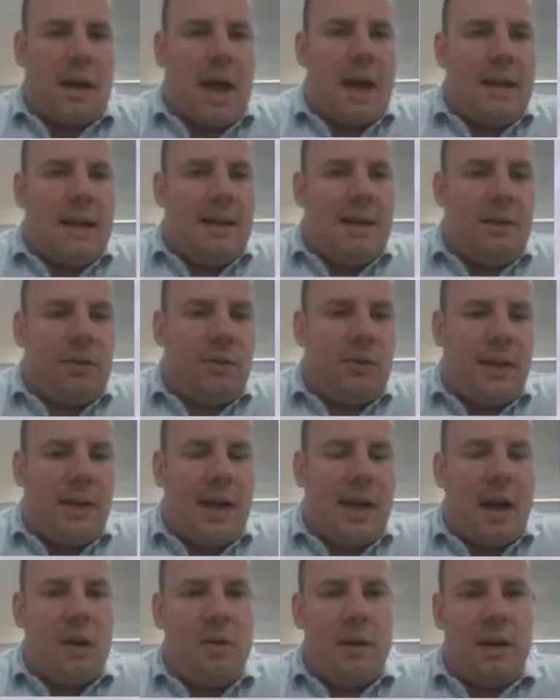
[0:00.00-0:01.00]
Okay, this
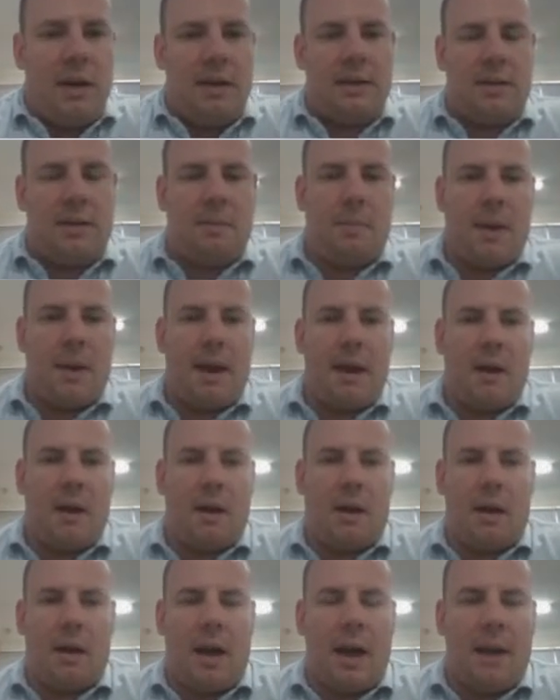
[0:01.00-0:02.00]
video is
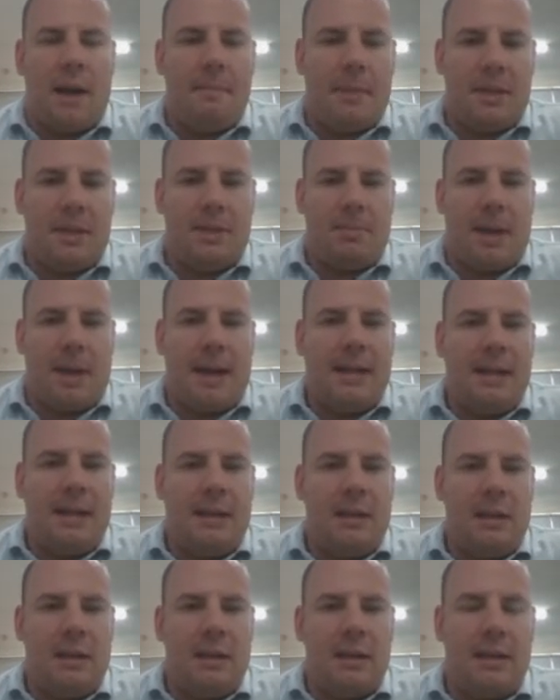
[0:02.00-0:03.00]
about
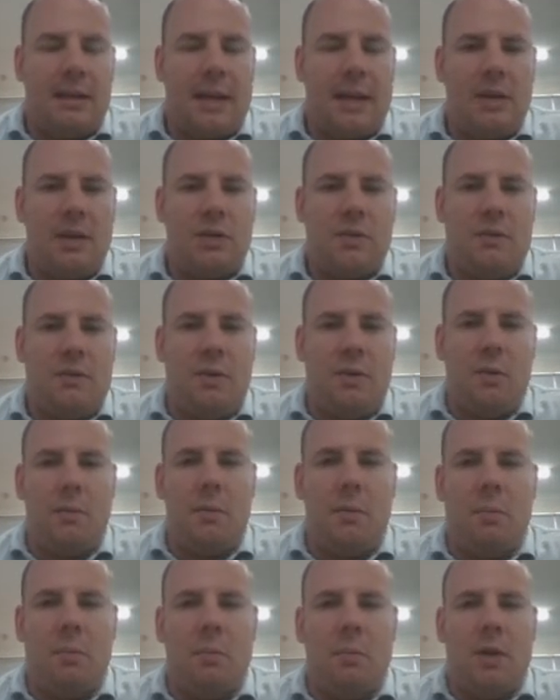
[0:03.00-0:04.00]
explaining the nature of
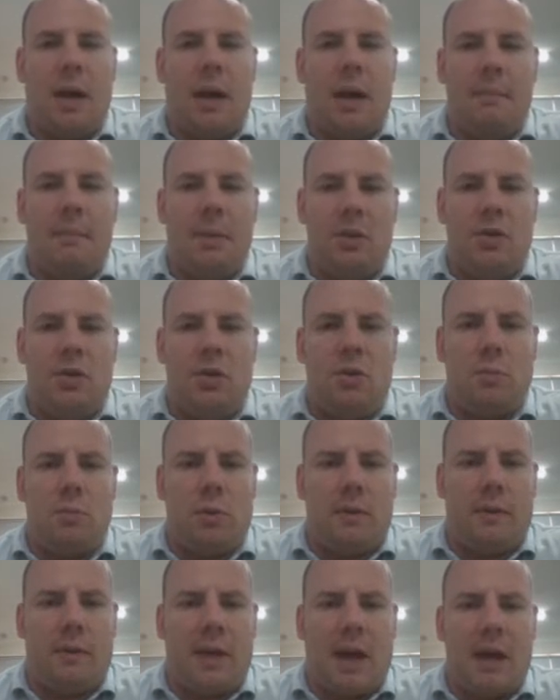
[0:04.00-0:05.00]
human induced
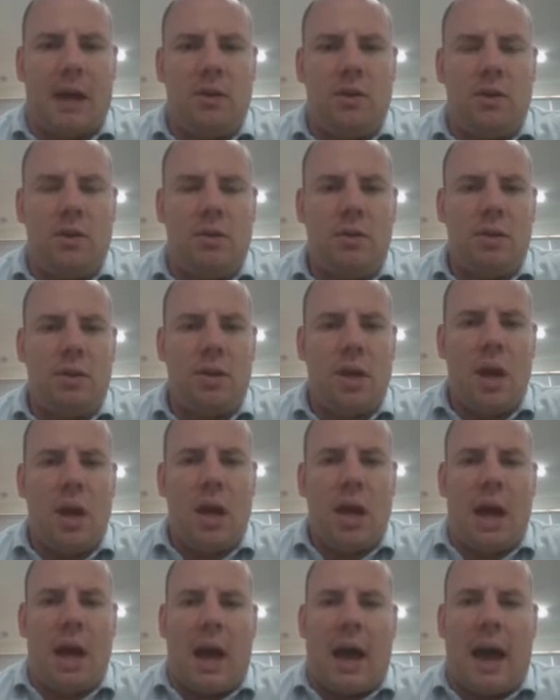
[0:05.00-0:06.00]
modifications,
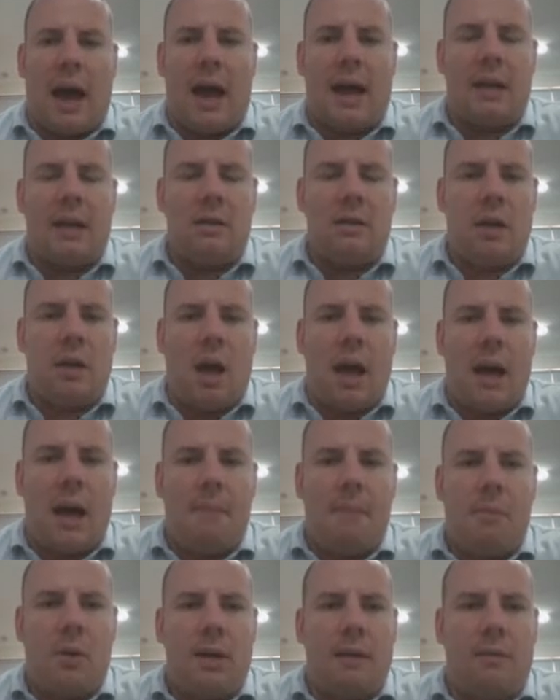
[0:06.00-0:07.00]
and
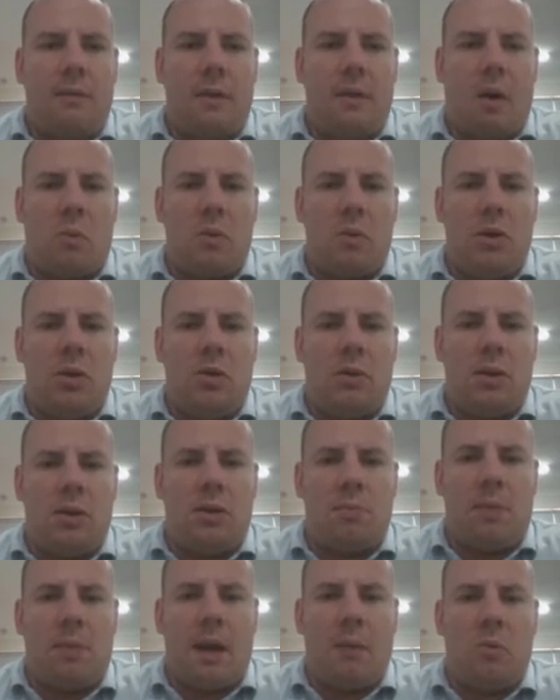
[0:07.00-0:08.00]
Bonnie, I want you to
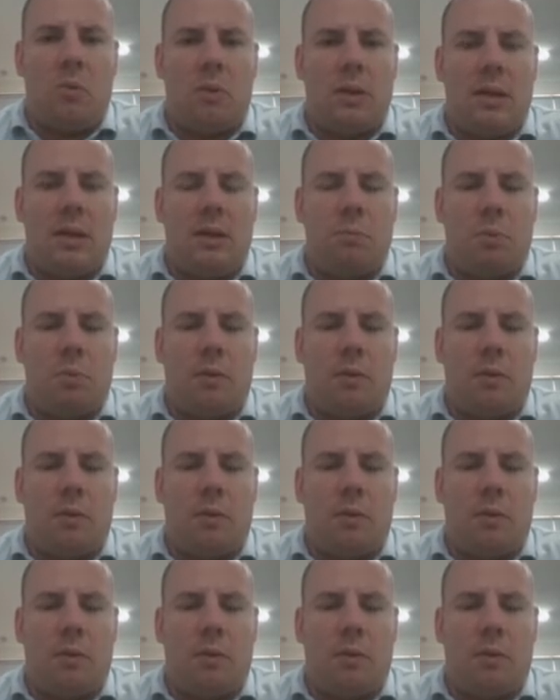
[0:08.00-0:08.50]
explain what these